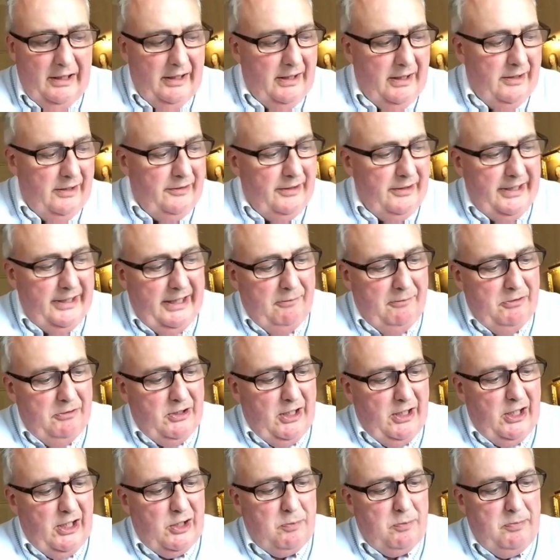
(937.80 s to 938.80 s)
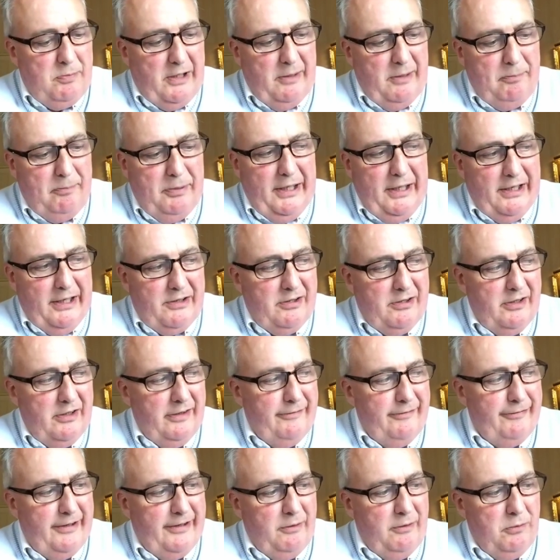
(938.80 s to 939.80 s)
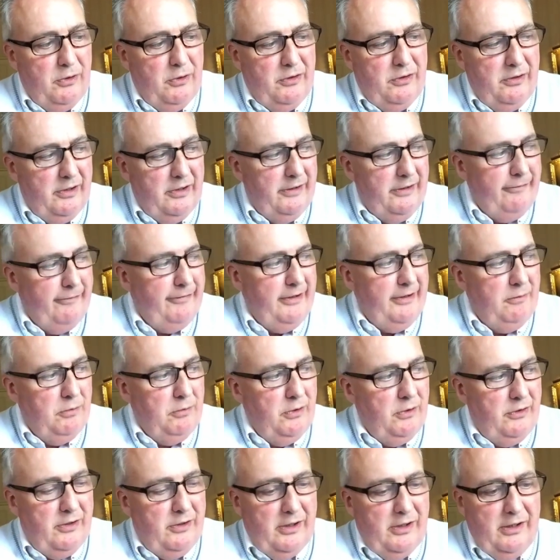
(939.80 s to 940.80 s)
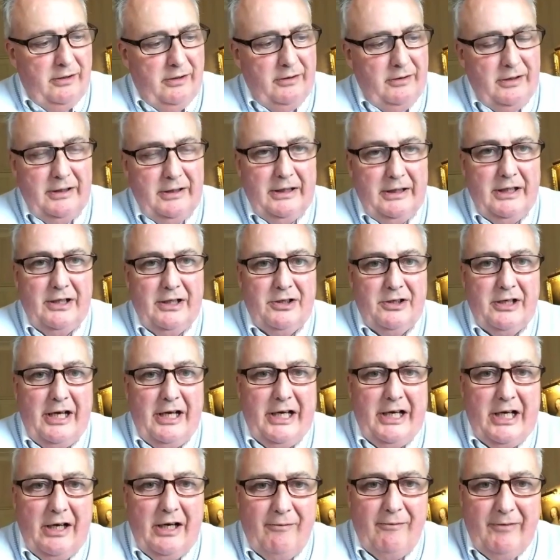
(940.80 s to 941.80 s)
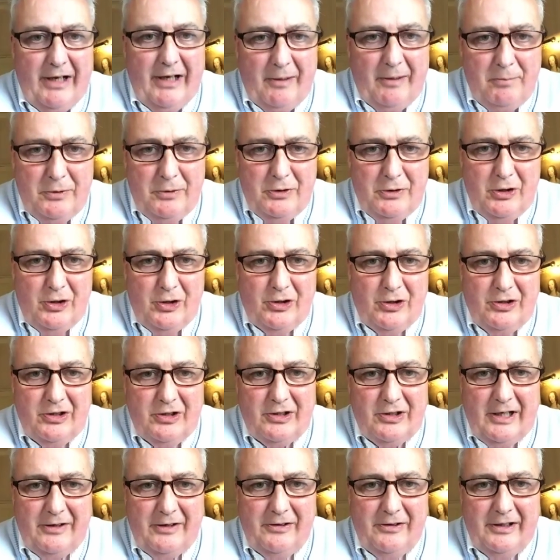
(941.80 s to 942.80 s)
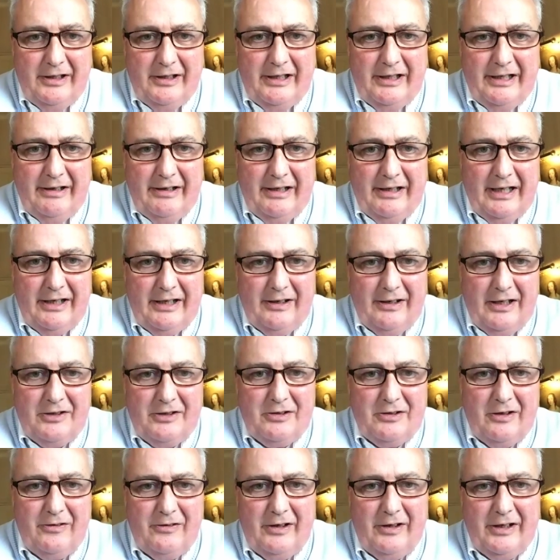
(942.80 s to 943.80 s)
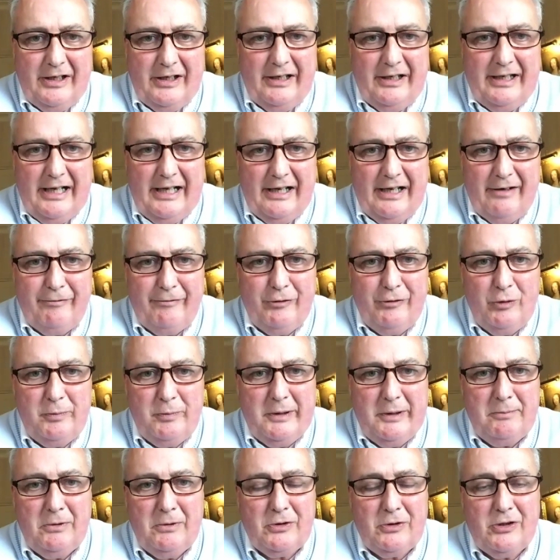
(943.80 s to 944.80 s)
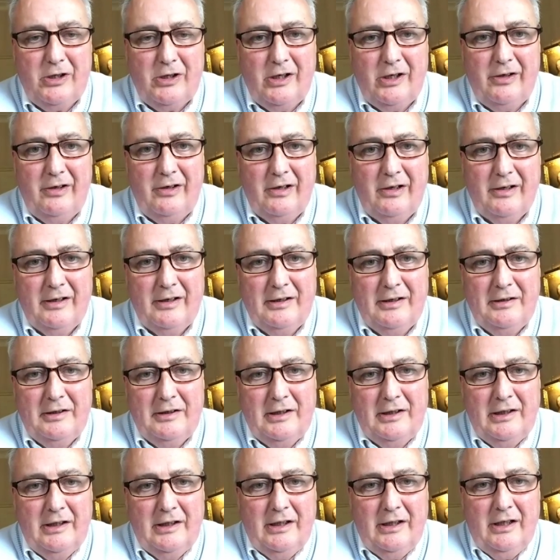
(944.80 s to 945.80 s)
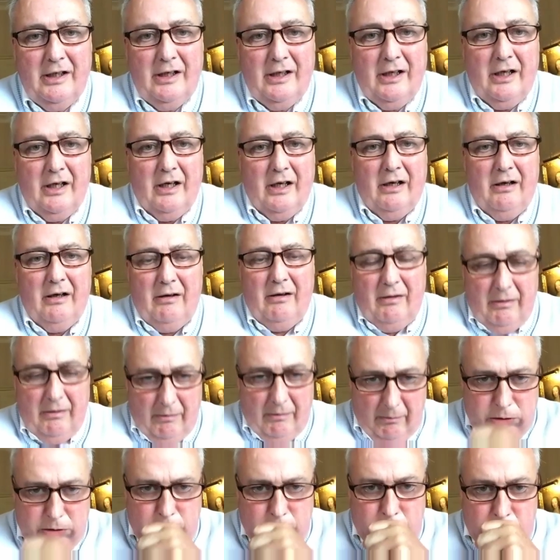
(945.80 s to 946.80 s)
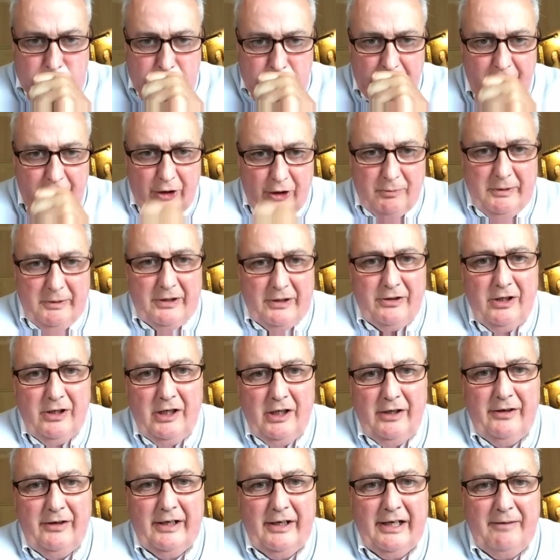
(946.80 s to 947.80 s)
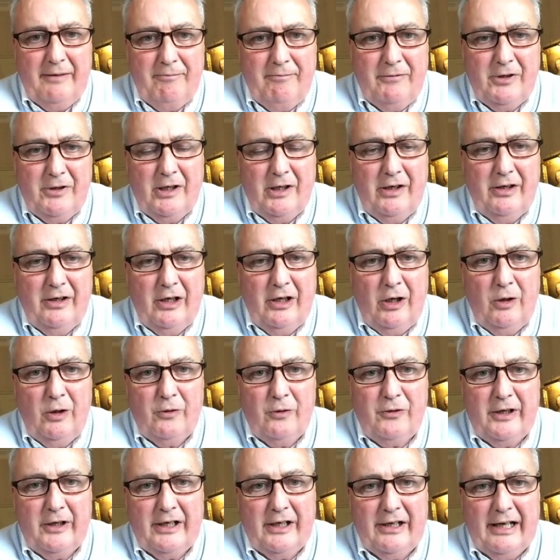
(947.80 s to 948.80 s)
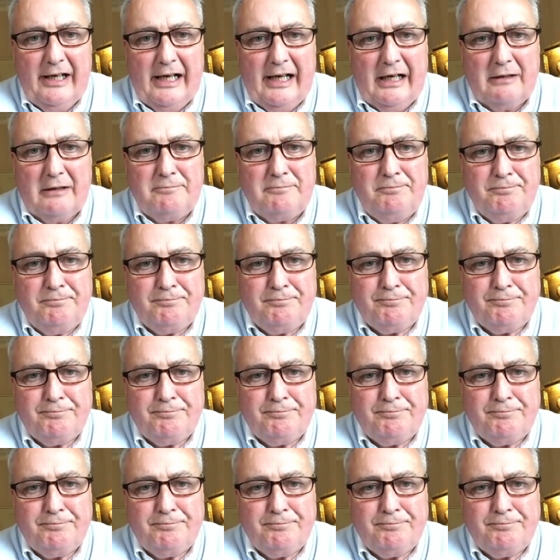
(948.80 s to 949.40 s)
I think he was asked by Pitt if he would take up that position, as I think he'd had a few people turn turn the whole thing down,